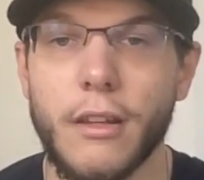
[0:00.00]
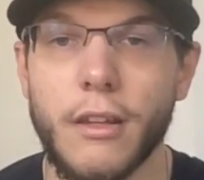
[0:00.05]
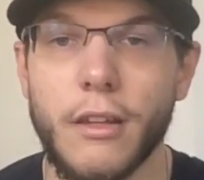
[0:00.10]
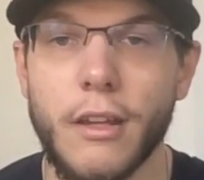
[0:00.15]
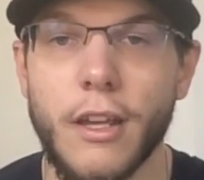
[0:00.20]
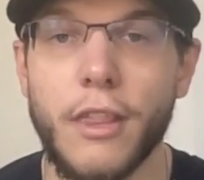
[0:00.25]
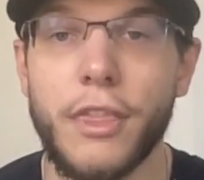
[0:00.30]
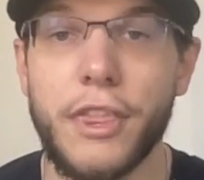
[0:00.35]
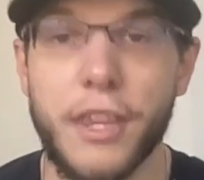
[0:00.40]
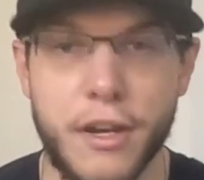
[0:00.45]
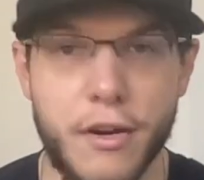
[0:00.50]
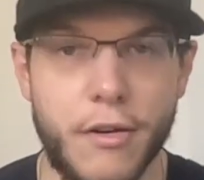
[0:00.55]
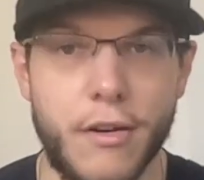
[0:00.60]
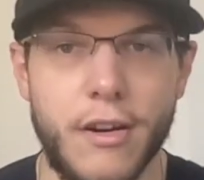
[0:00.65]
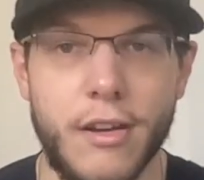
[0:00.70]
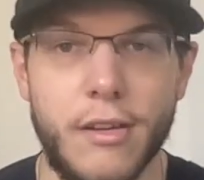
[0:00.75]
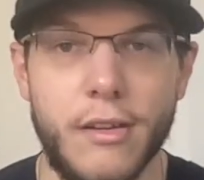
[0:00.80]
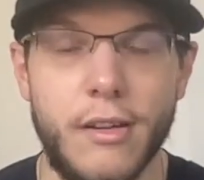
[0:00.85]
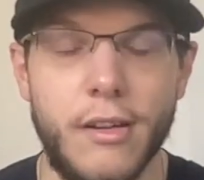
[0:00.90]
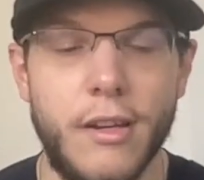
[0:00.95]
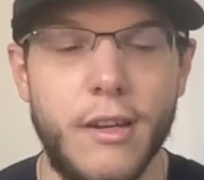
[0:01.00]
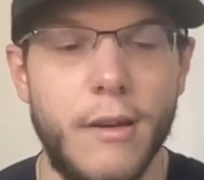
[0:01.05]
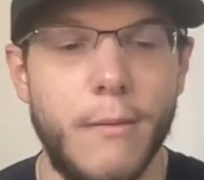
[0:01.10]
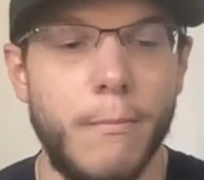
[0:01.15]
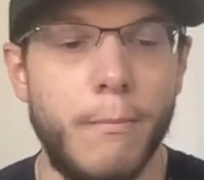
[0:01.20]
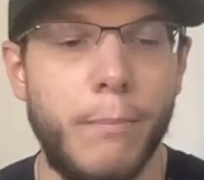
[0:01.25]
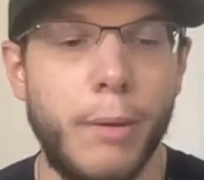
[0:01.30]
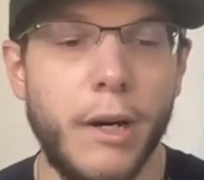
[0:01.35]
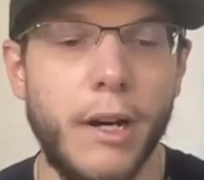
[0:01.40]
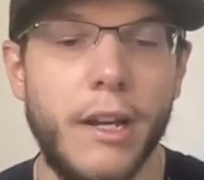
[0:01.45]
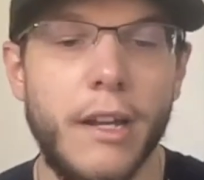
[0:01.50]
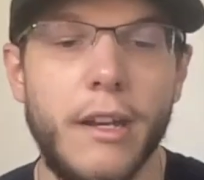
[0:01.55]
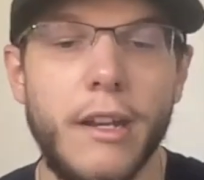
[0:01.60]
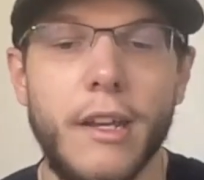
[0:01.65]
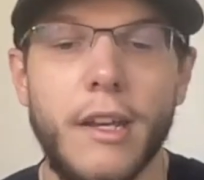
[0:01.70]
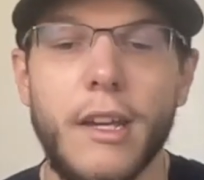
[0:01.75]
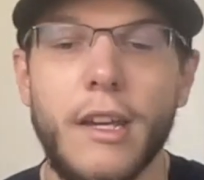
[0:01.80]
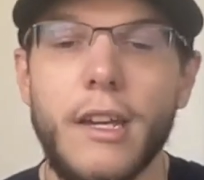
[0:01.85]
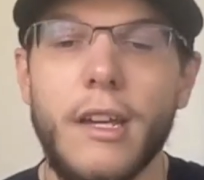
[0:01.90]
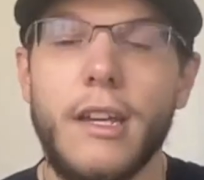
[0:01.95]
In theory.
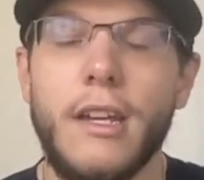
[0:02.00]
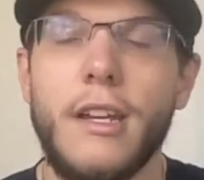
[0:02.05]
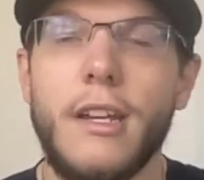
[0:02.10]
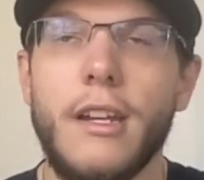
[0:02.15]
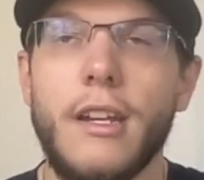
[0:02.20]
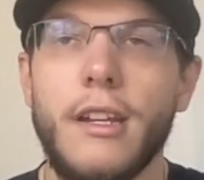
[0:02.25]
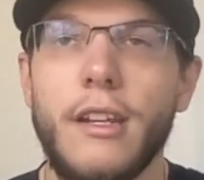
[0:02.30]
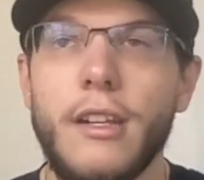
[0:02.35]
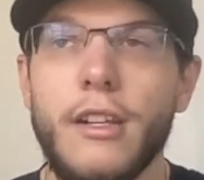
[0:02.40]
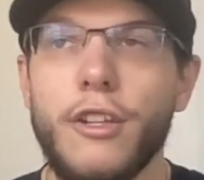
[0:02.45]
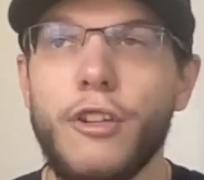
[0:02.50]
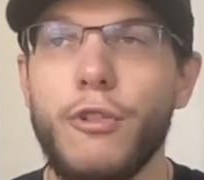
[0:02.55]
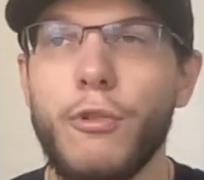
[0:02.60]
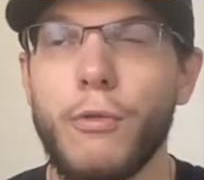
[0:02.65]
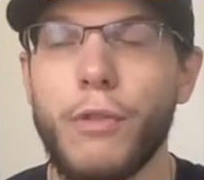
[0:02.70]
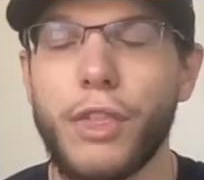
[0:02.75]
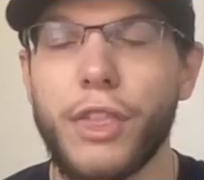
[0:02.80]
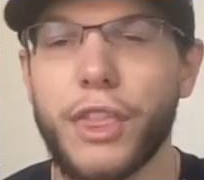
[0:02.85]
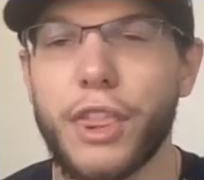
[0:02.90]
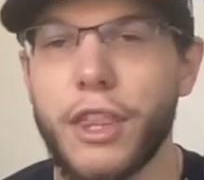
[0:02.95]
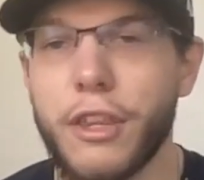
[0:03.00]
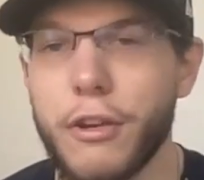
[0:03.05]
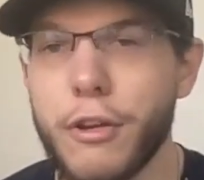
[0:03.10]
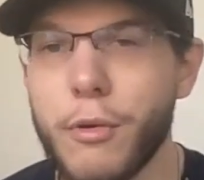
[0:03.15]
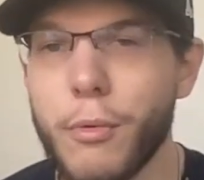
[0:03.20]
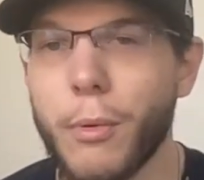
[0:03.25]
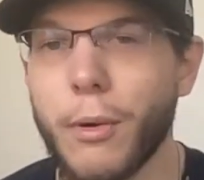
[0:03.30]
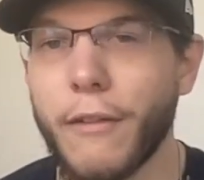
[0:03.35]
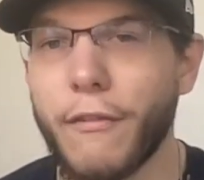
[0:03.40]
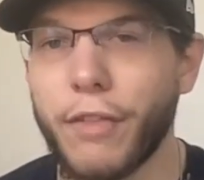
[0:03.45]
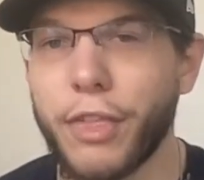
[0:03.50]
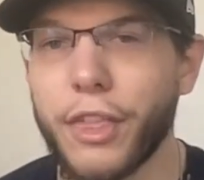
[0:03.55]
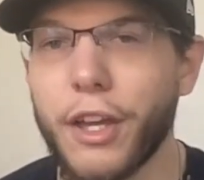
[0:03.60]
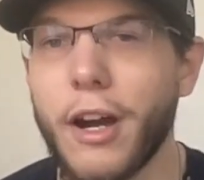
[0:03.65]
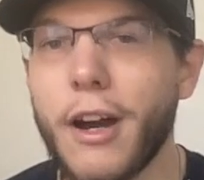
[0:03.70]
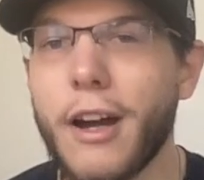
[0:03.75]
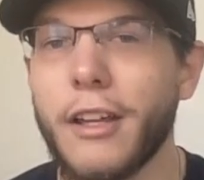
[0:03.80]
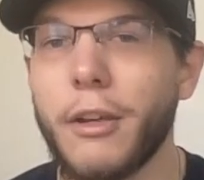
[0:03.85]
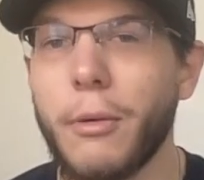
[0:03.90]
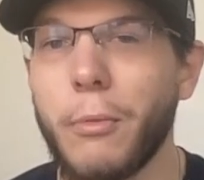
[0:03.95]
But you would have
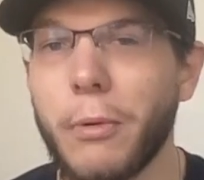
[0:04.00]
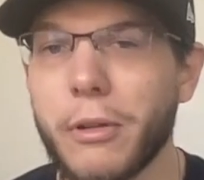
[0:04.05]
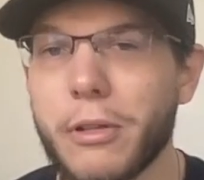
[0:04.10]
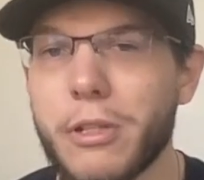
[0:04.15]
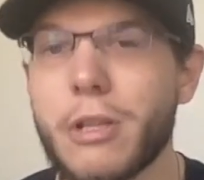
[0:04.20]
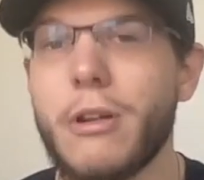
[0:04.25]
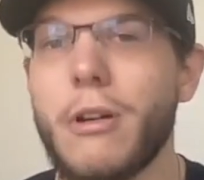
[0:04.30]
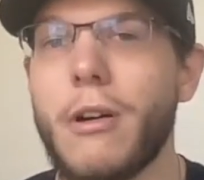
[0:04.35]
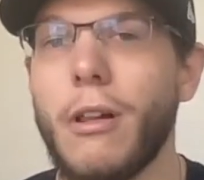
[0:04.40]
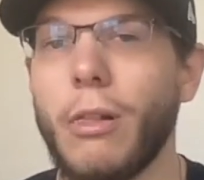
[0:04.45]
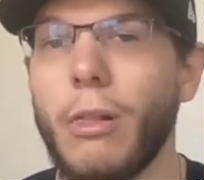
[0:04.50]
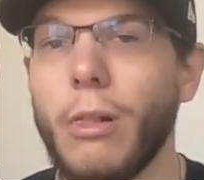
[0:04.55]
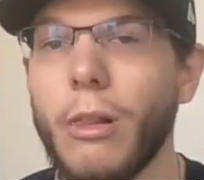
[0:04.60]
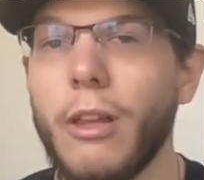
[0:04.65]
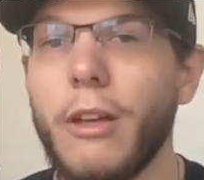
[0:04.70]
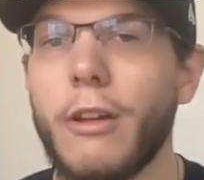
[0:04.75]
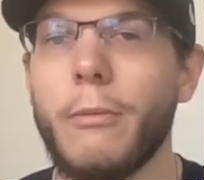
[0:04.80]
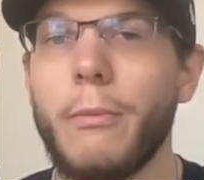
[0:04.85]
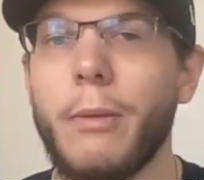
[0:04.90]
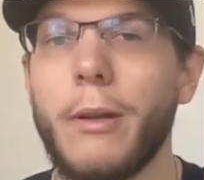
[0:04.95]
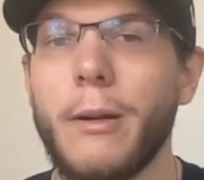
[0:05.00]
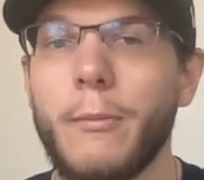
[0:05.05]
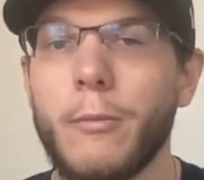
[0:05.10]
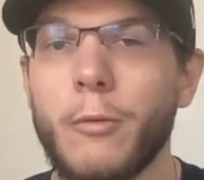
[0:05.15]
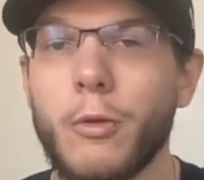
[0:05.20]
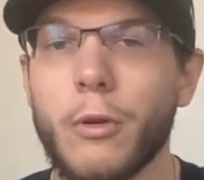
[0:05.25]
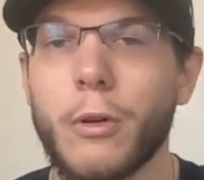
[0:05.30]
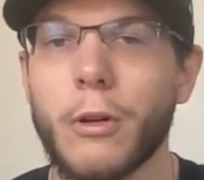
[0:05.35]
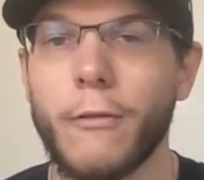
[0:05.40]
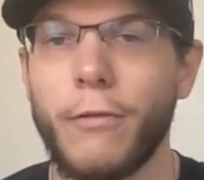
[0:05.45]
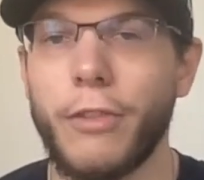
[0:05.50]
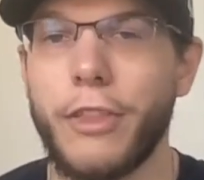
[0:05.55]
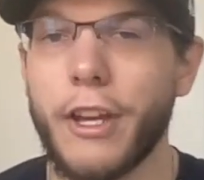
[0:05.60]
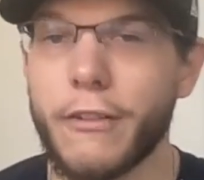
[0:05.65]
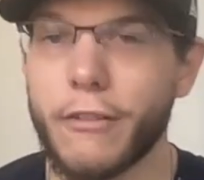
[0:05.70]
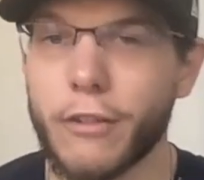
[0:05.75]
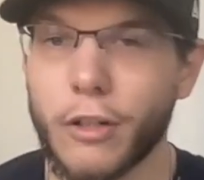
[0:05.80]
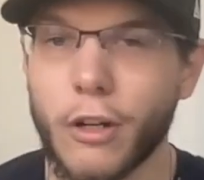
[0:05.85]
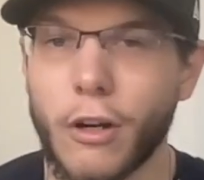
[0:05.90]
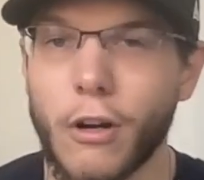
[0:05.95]
thought you would have saw a little bit more of
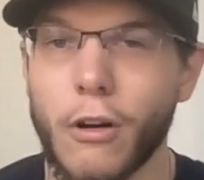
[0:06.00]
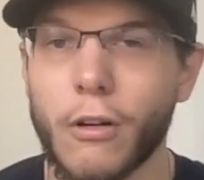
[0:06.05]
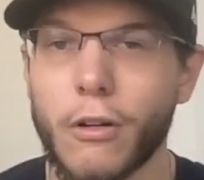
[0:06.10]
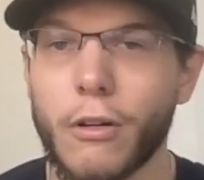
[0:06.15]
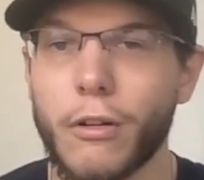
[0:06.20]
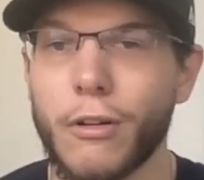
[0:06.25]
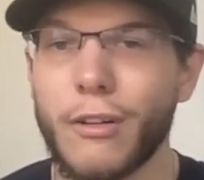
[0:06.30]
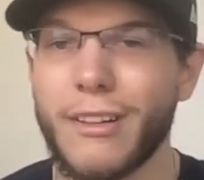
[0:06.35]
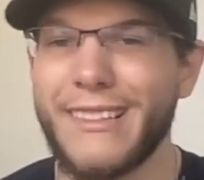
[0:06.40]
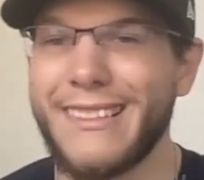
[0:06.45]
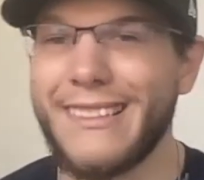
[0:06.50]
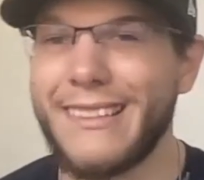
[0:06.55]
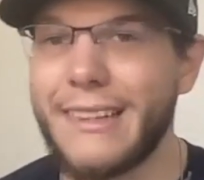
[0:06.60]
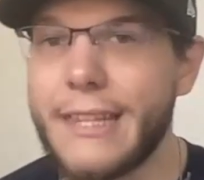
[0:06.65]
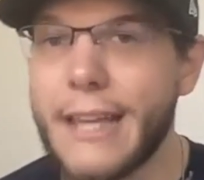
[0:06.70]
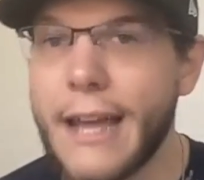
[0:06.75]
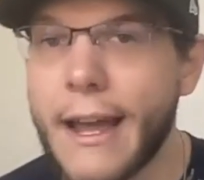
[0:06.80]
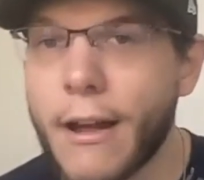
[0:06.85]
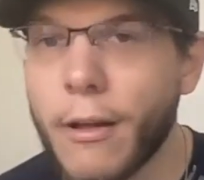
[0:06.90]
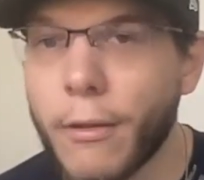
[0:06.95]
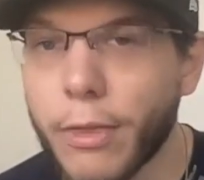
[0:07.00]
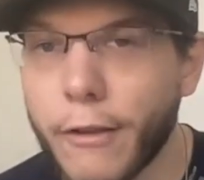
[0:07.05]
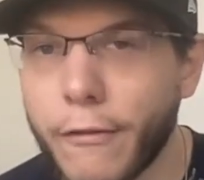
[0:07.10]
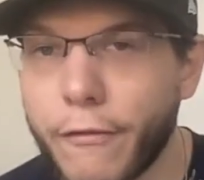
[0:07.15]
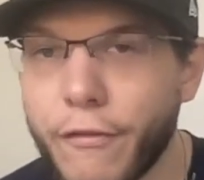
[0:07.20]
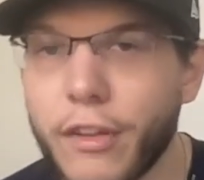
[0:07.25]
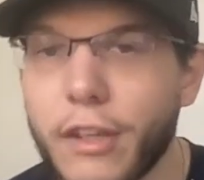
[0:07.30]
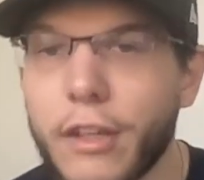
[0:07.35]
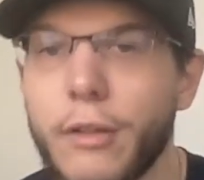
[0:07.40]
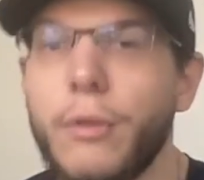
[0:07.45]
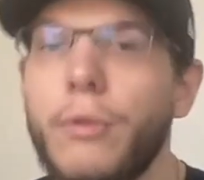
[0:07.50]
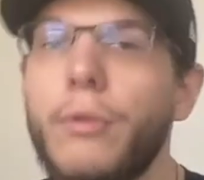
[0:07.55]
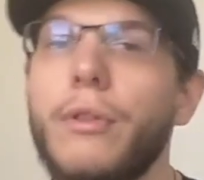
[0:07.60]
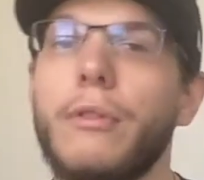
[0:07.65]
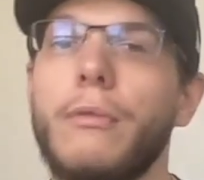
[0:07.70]
Devin Carter down the field.